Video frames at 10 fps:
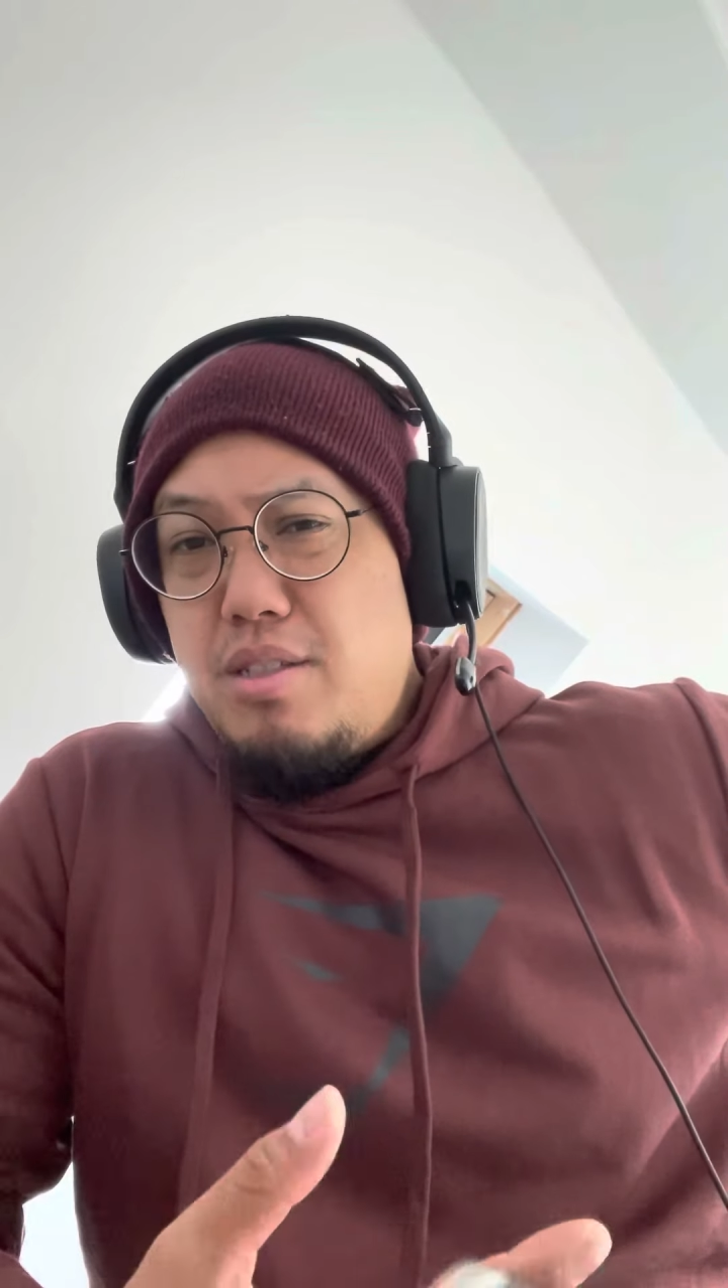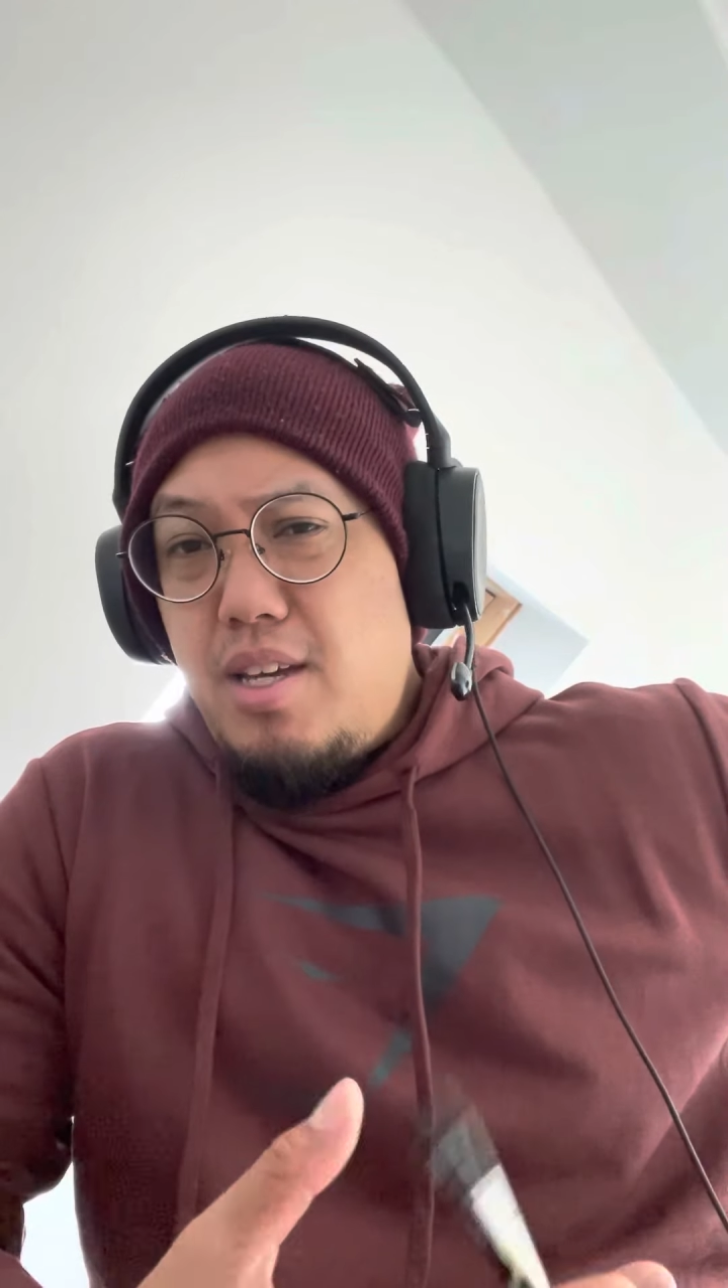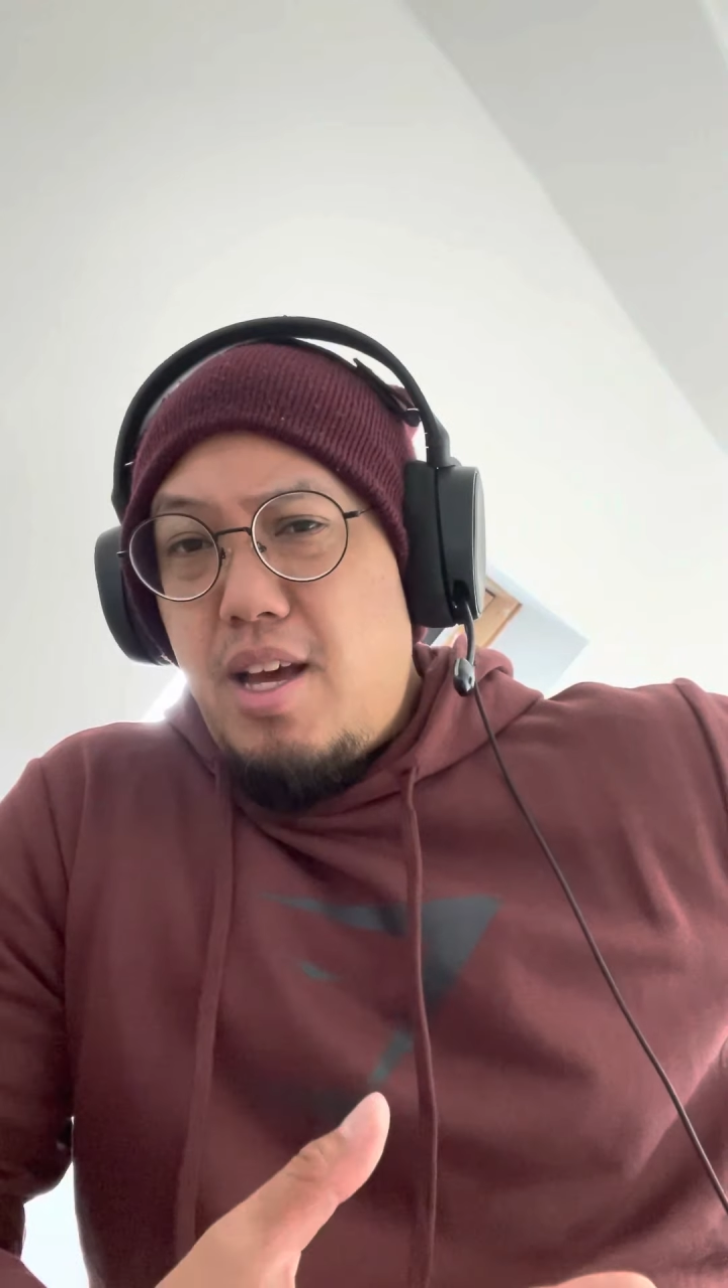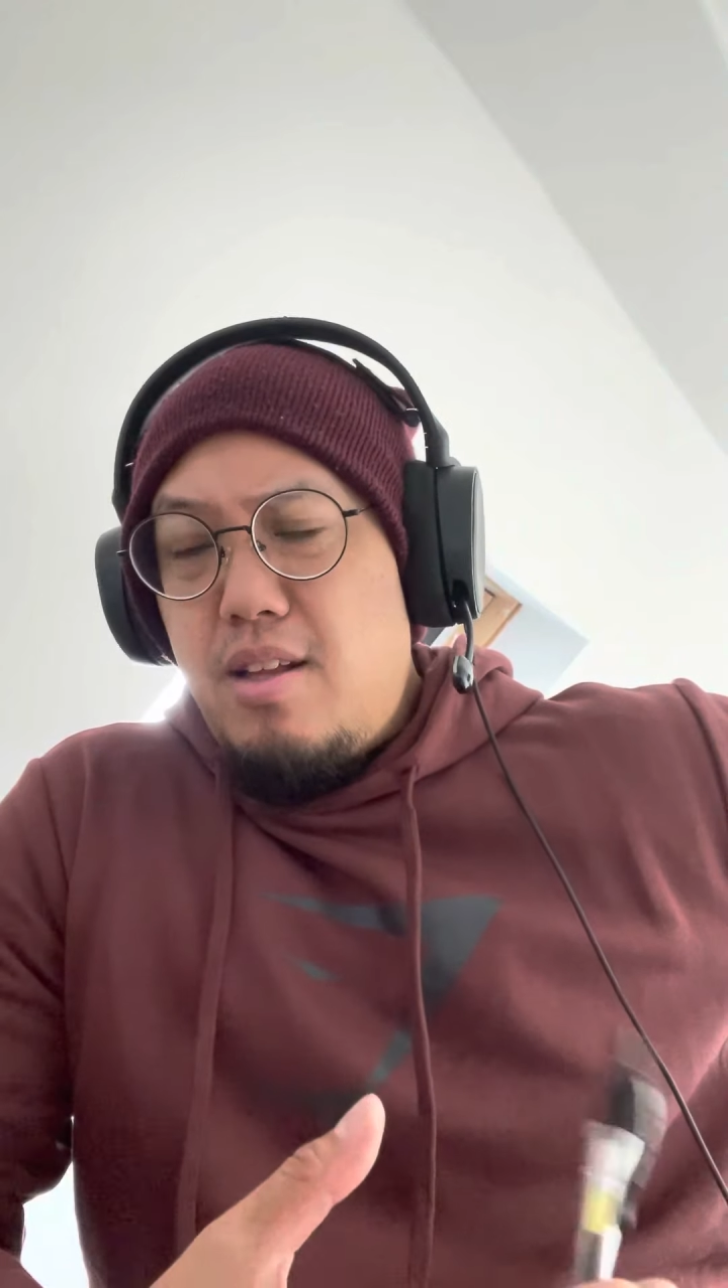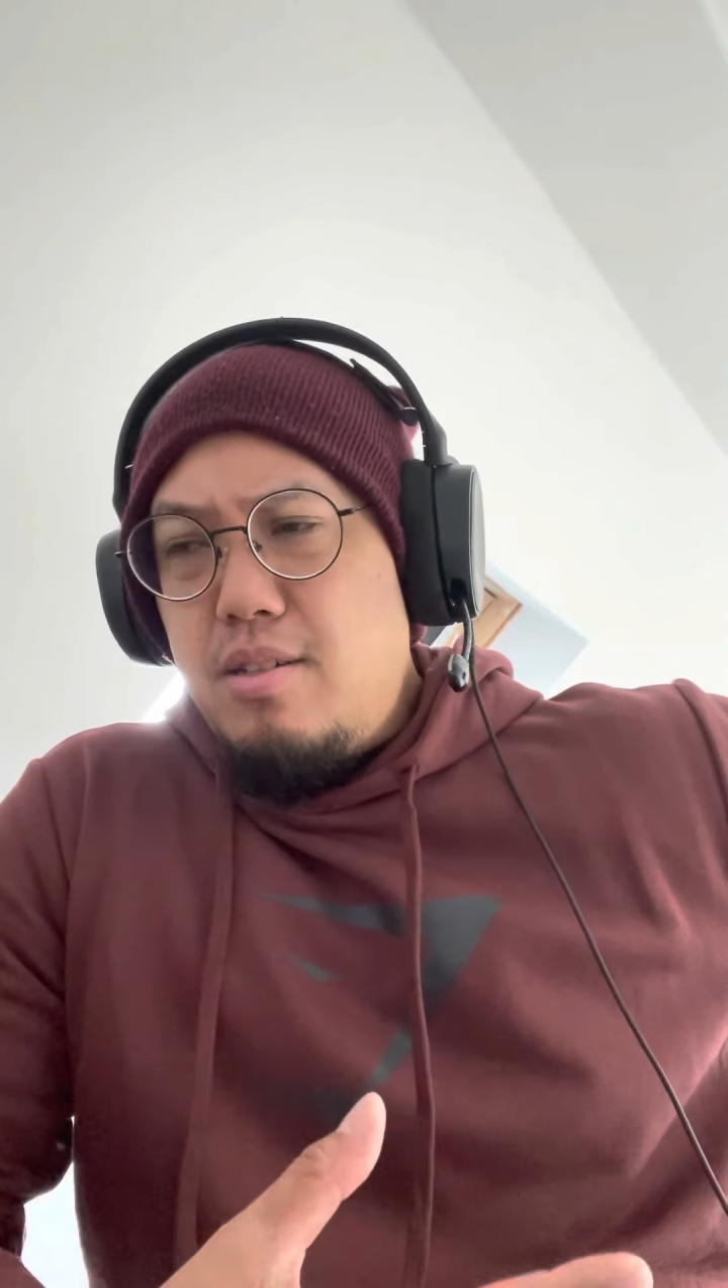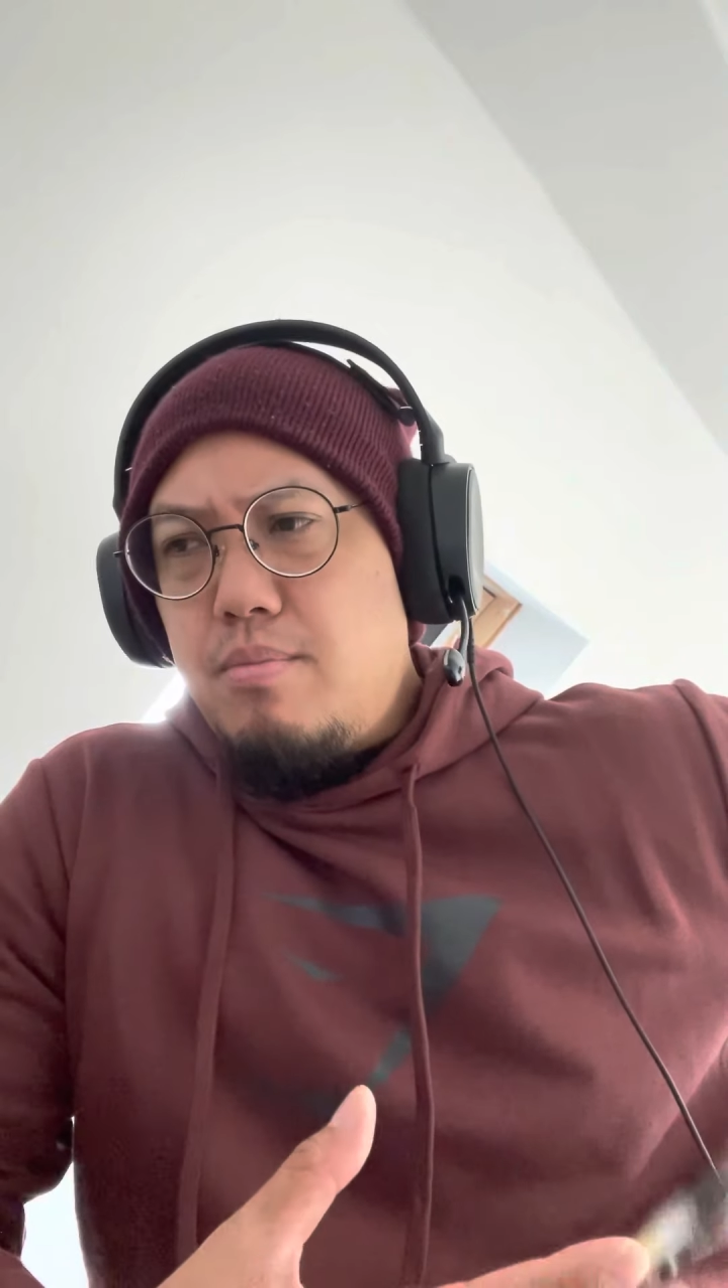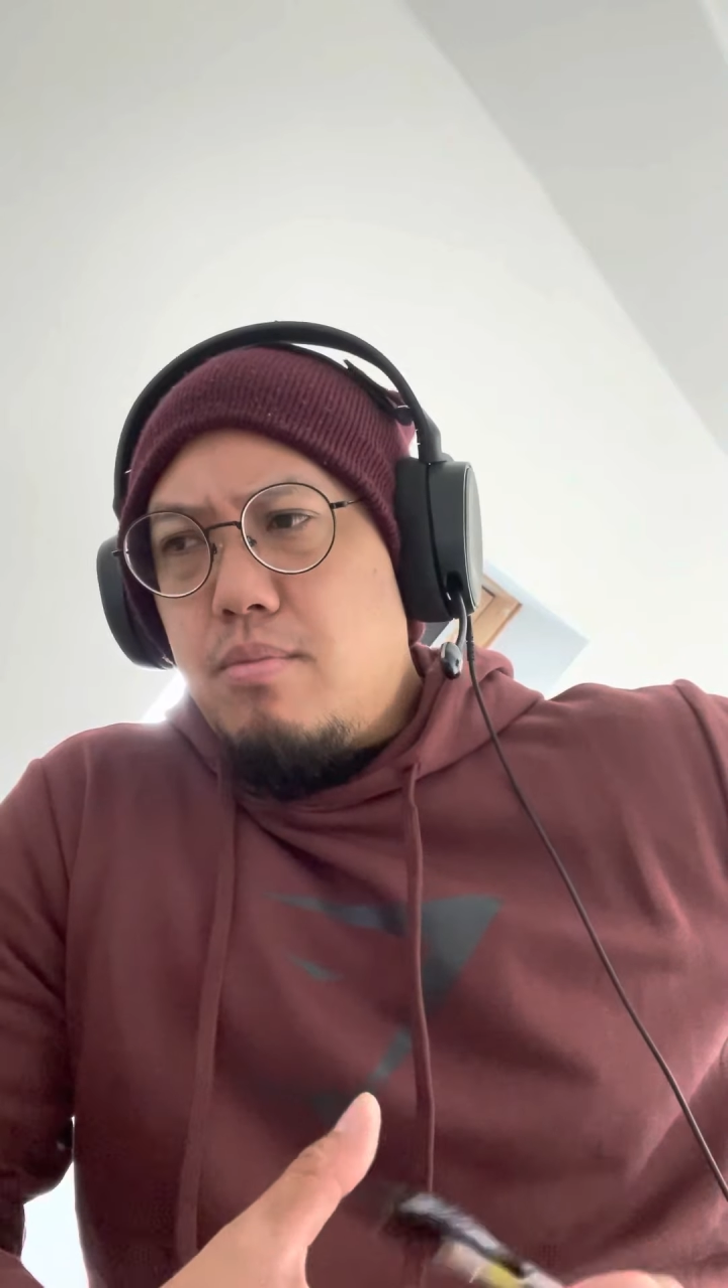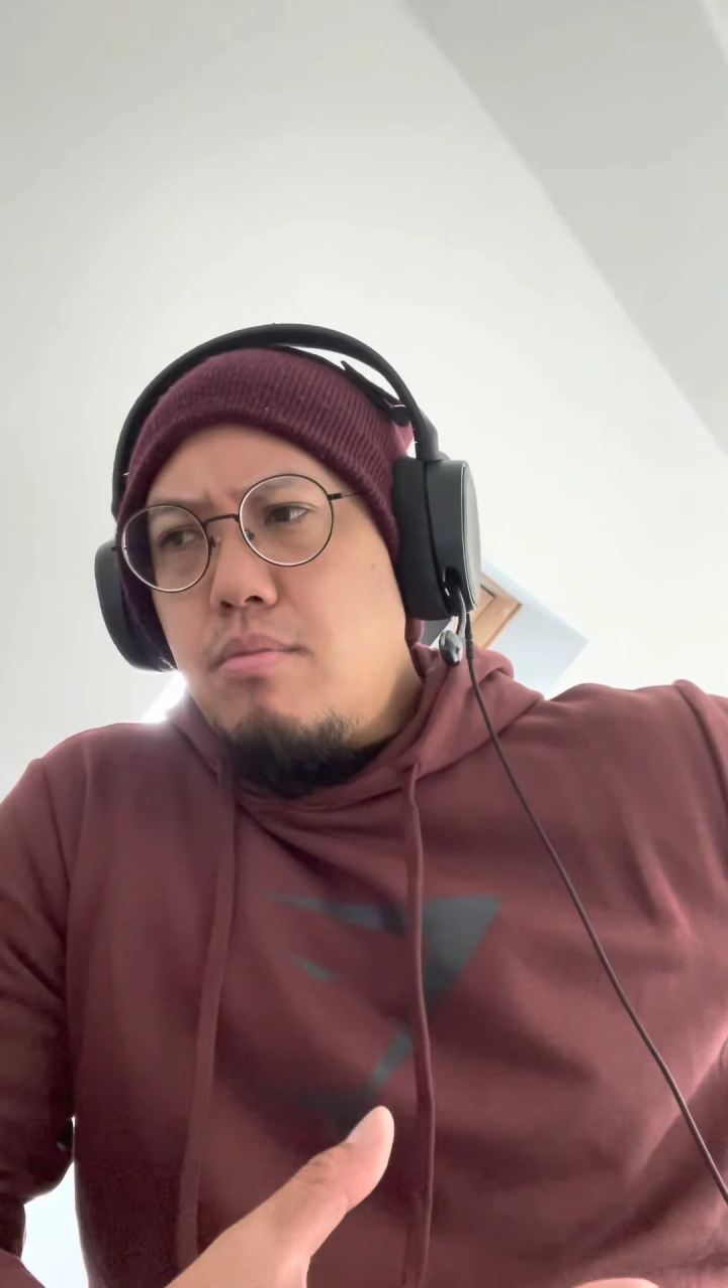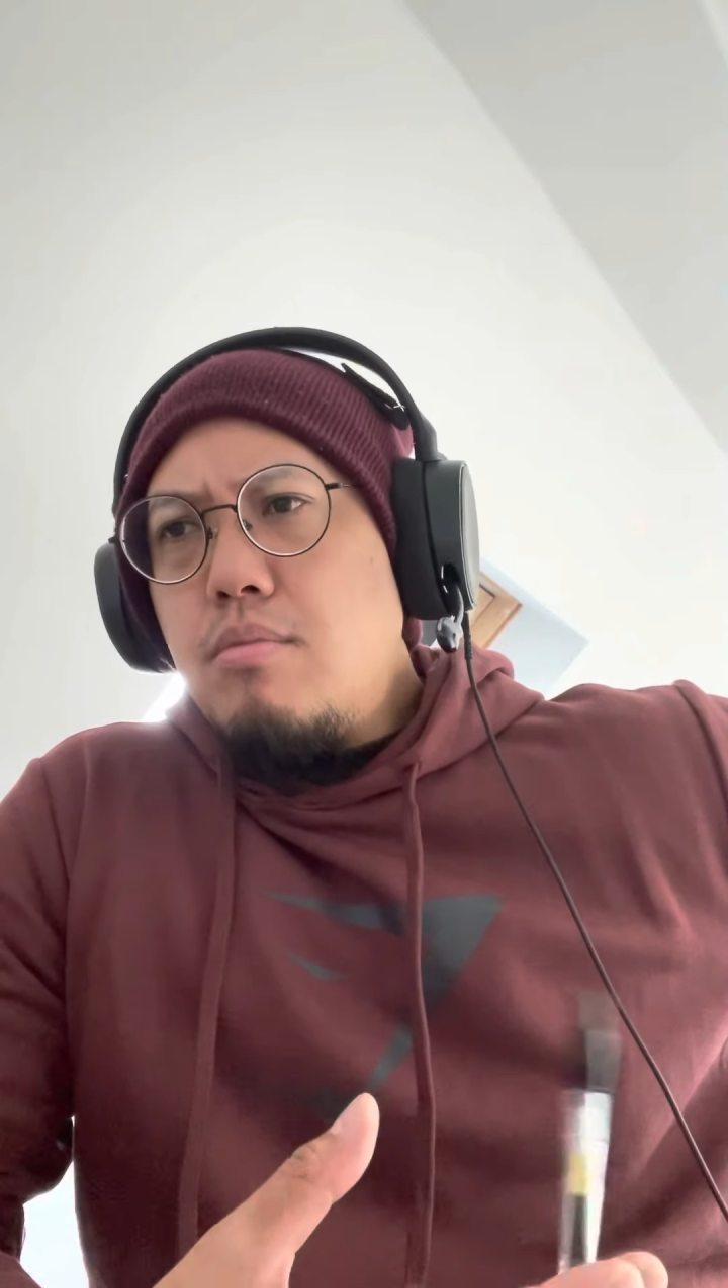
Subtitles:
a gallon.